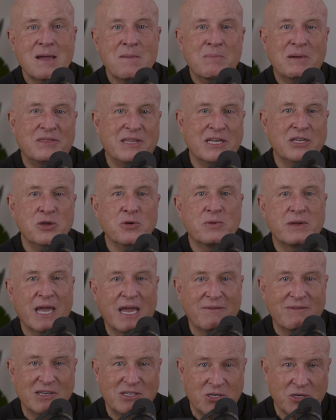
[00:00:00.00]
But then you
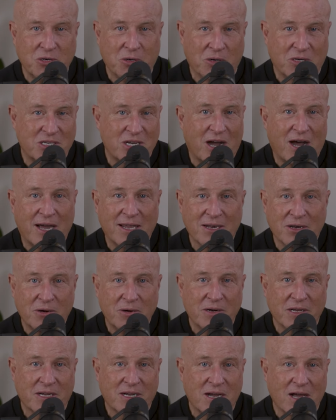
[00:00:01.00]
gave it to your
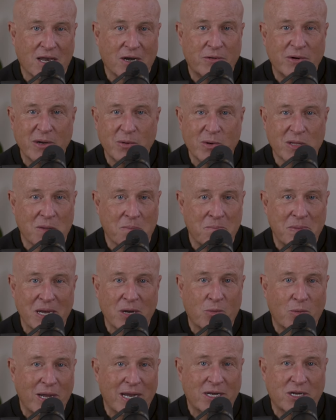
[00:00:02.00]
toddler to color it with a
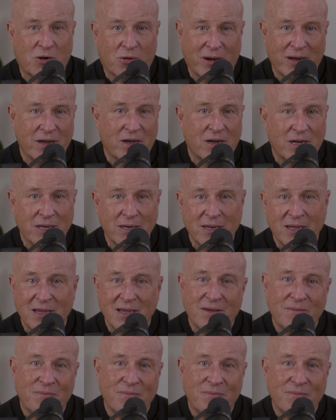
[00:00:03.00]
big red crayon,